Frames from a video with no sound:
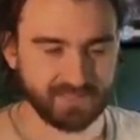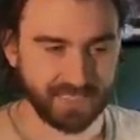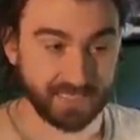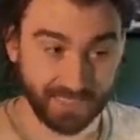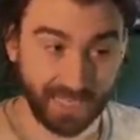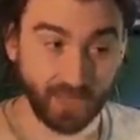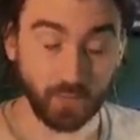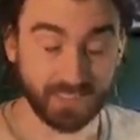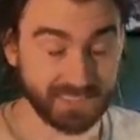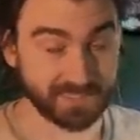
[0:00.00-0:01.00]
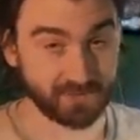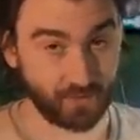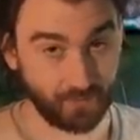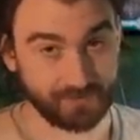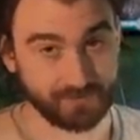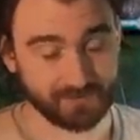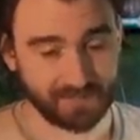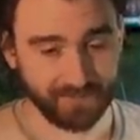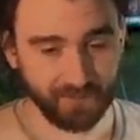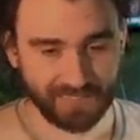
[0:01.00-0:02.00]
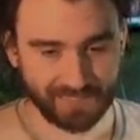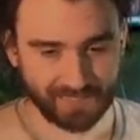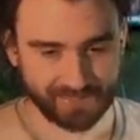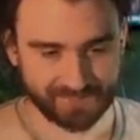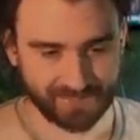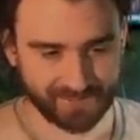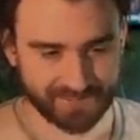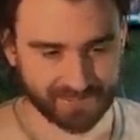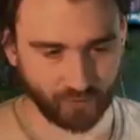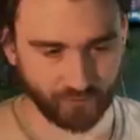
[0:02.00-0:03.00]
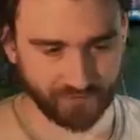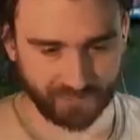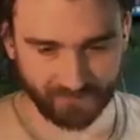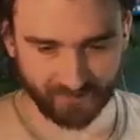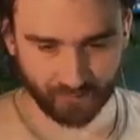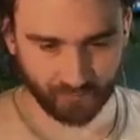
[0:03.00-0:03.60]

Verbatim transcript: And now he's in trouble. I really like the addition of Cavalier